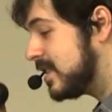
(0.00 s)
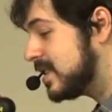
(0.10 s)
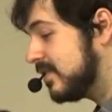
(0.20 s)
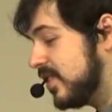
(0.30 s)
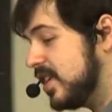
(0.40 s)

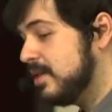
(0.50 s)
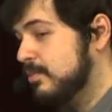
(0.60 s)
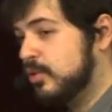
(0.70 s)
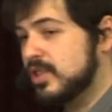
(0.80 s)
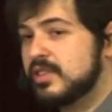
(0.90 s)
is a very
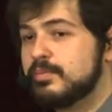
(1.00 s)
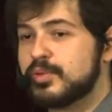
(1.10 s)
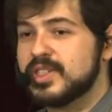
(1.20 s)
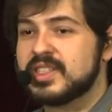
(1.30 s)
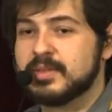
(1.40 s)
important
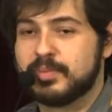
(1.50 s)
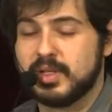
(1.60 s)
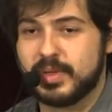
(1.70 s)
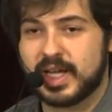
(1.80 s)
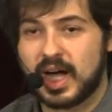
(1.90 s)

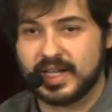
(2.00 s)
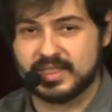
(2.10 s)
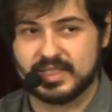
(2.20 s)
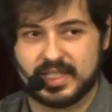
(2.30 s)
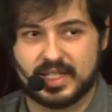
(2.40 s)
principle behind
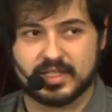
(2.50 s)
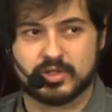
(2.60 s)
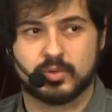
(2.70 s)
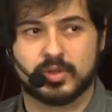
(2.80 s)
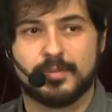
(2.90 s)
the data
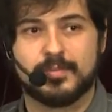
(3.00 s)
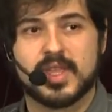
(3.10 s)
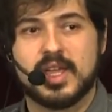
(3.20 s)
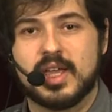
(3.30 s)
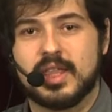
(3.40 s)
store.
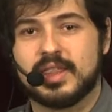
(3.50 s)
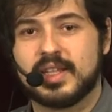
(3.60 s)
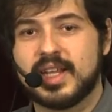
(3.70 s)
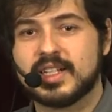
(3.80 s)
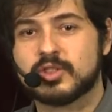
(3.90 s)
The
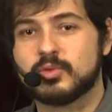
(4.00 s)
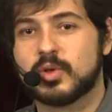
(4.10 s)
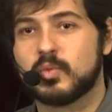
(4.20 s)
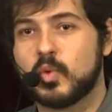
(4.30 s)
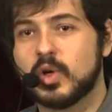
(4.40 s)
data
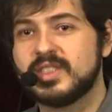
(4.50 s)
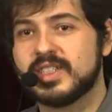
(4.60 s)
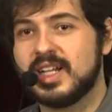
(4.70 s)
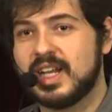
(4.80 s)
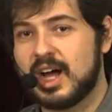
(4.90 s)
store won't
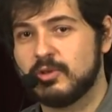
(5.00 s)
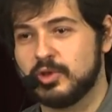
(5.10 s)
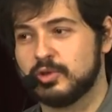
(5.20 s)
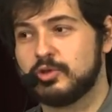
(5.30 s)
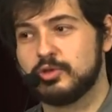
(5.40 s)
allow
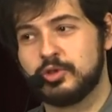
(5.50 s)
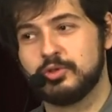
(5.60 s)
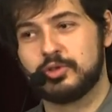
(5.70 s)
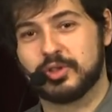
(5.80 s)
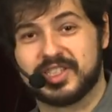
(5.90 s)
you to
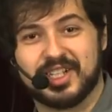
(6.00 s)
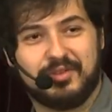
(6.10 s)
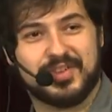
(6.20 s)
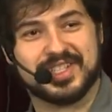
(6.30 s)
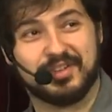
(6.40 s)
shoot
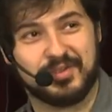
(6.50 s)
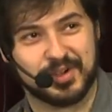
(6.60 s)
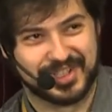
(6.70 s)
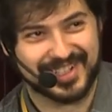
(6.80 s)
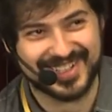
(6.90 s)
yourself in the
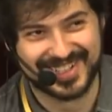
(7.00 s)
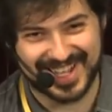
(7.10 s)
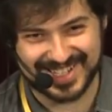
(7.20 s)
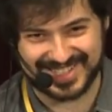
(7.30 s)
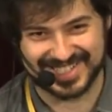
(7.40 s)
foot,
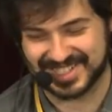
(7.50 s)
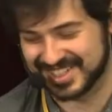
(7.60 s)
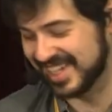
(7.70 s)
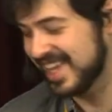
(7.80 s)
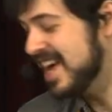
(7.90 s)

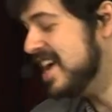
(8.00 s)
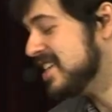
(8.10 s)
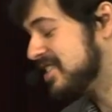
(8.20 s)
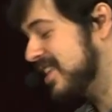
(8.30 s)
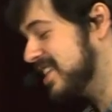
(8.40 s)
essentially.
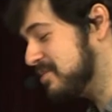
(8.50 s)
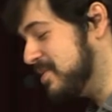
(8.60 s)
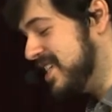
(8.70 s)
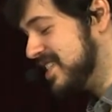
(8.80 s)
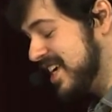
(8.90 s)
So what this
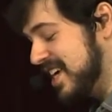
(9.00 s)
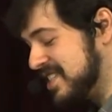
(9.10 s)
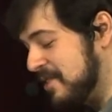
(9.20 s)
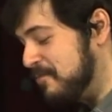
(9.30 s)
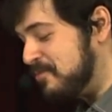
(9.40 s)
means is